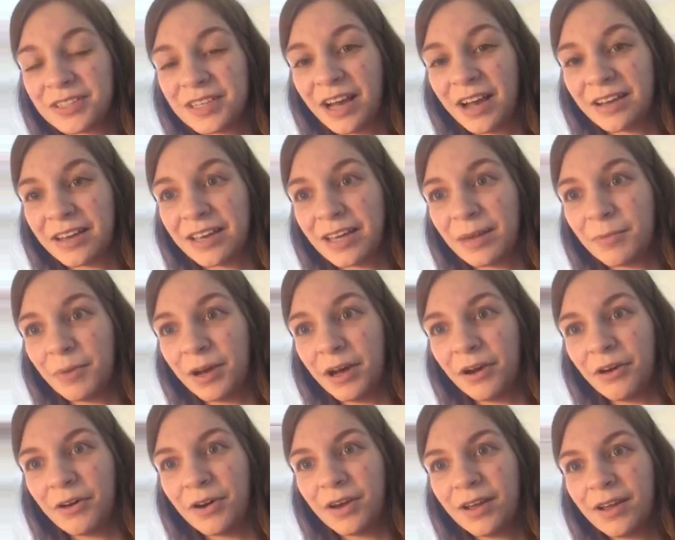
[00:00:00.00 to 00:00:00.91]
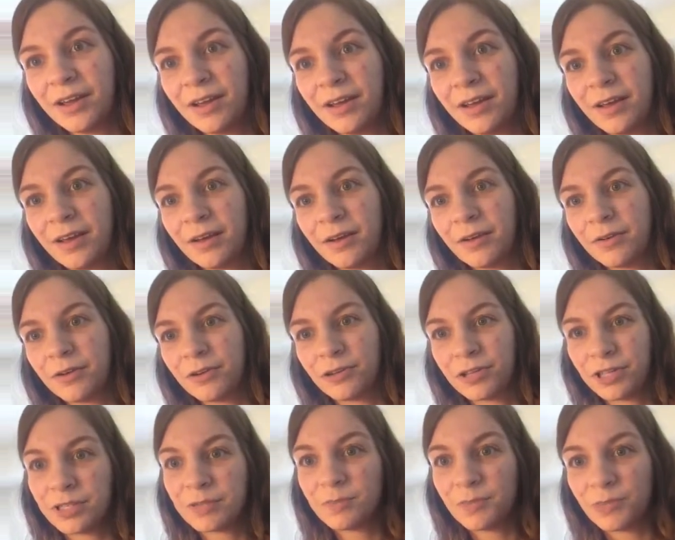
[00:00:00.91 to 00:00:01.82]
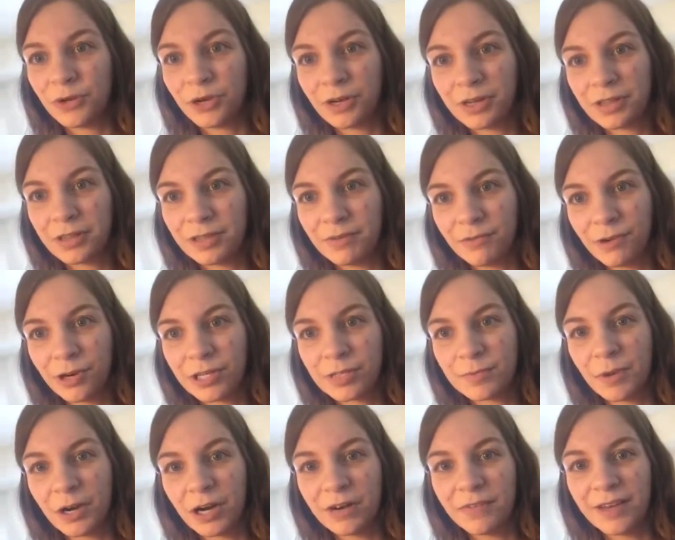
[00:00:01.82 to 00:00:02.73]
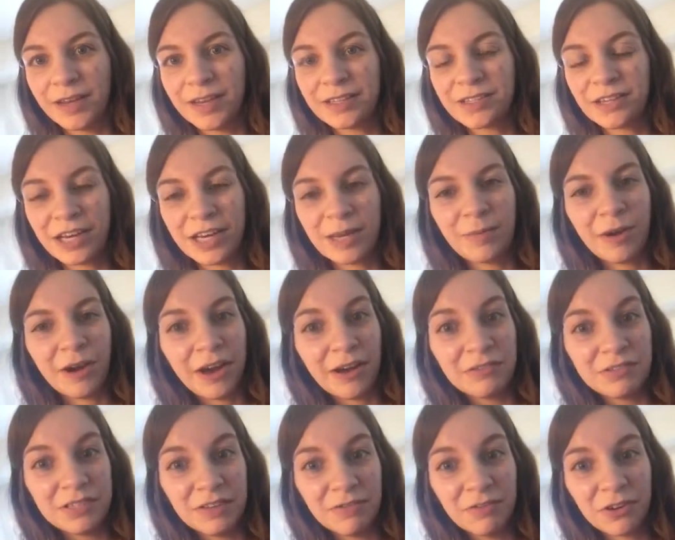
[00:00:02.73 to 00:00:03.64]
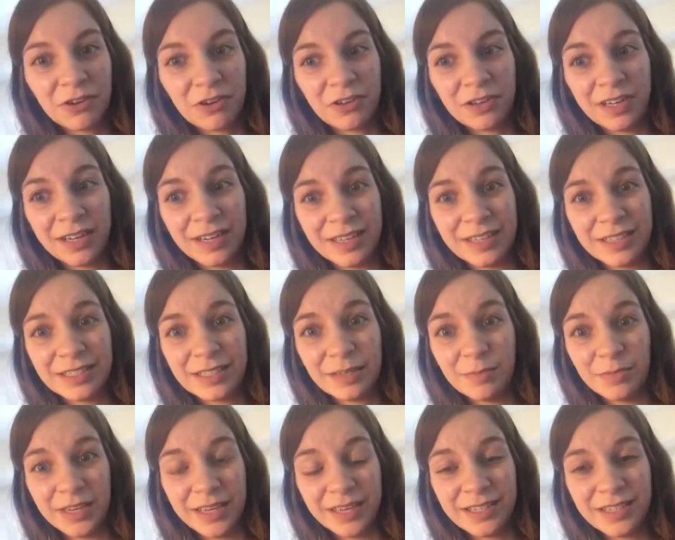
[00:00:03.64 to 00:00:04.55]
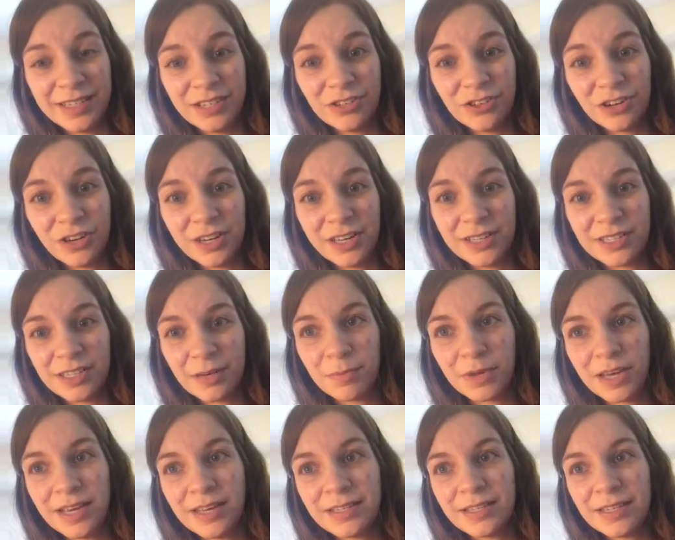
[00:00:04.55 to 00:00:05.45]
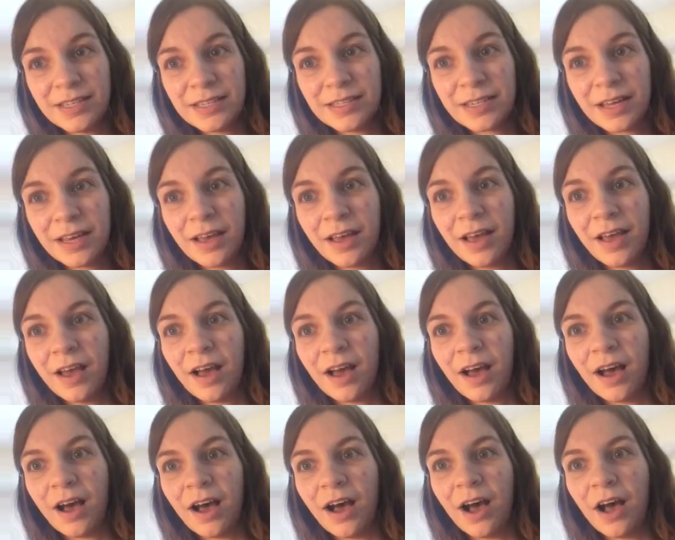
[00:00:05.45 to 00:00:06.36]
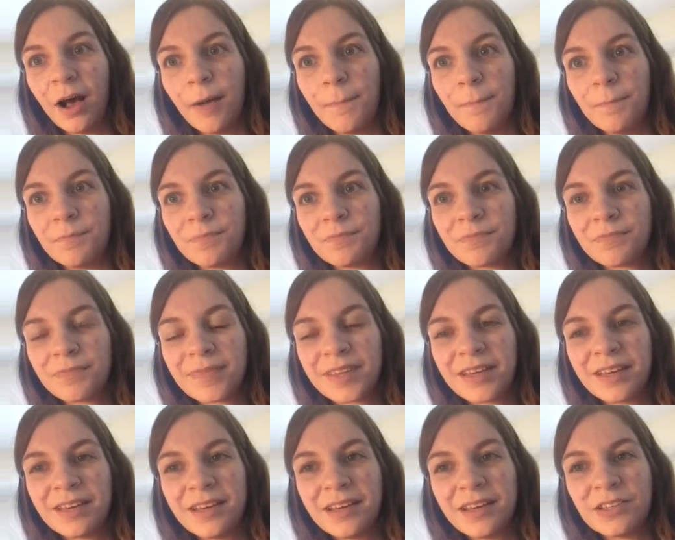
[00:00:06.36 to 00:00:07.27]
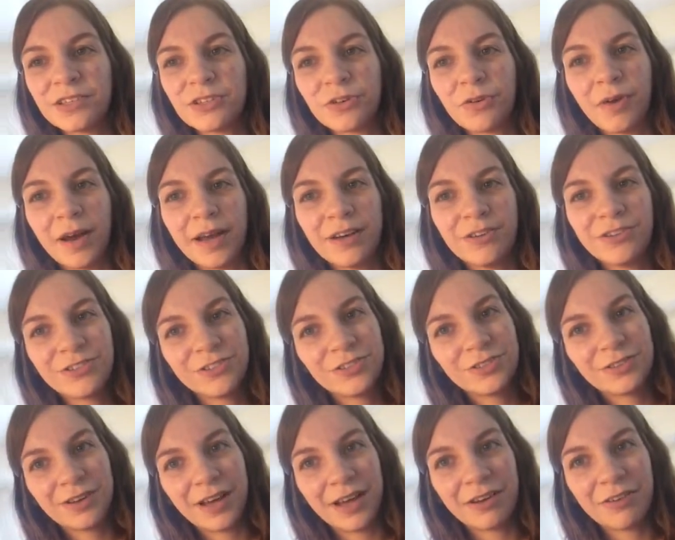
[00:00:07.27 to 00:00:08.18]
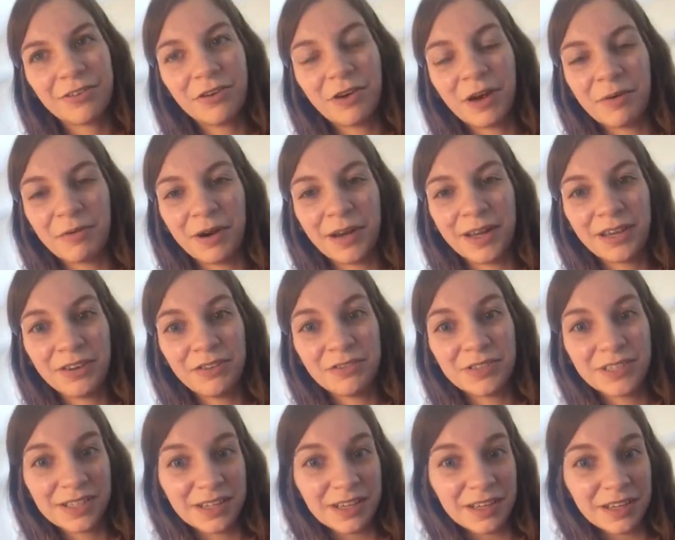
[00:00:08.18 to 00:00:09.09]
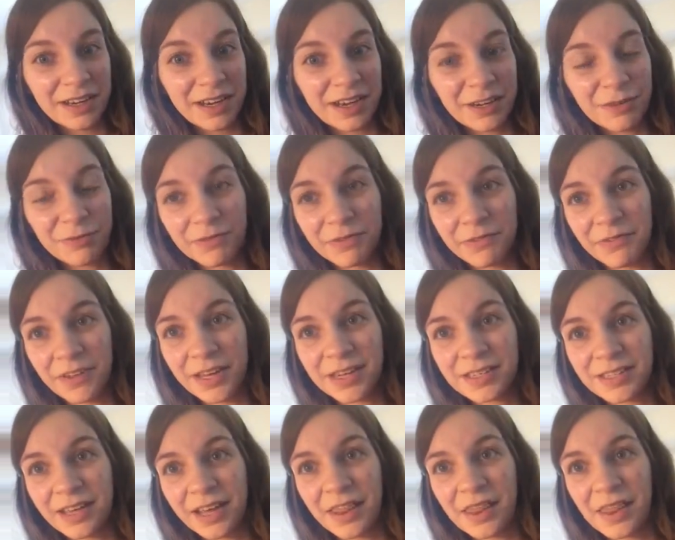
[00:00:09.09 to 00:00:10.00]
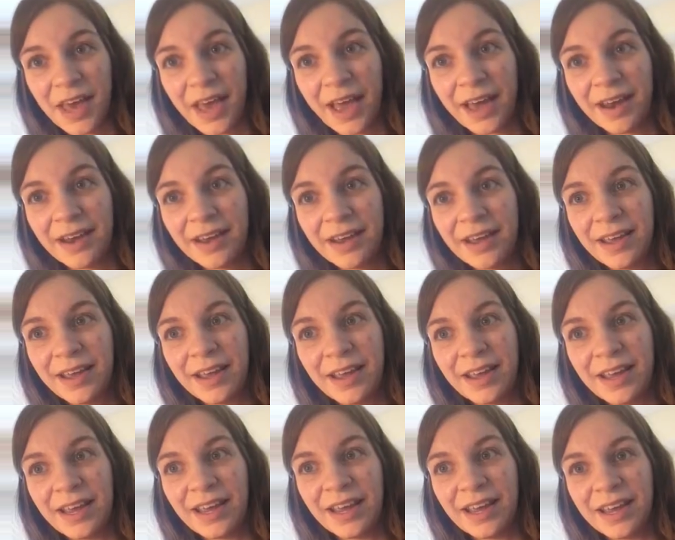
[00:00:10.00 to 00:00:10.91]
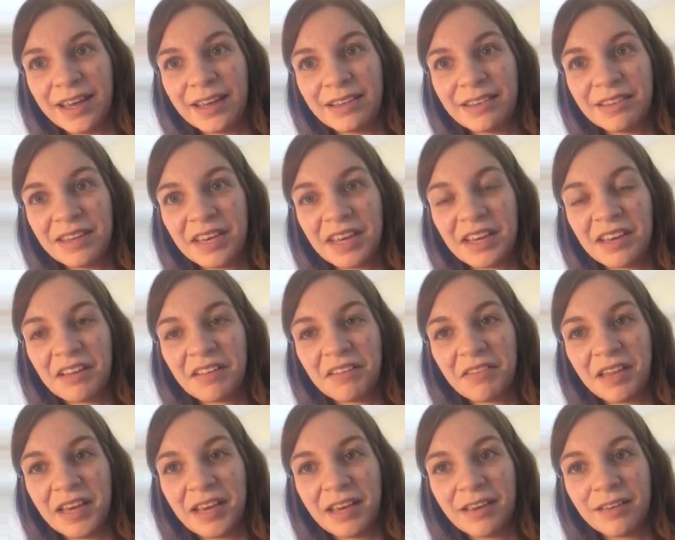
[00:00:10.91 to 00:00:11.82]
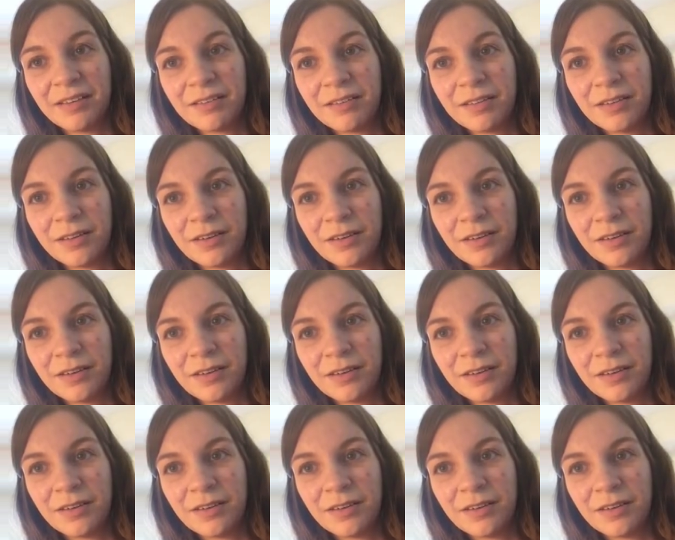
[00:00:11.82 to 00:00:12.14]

is talking about, or this book, the first part of it is talking about how difficult it is to be a teacher in some cases. And so I don't know, I want you to kind of reflect on that and think like,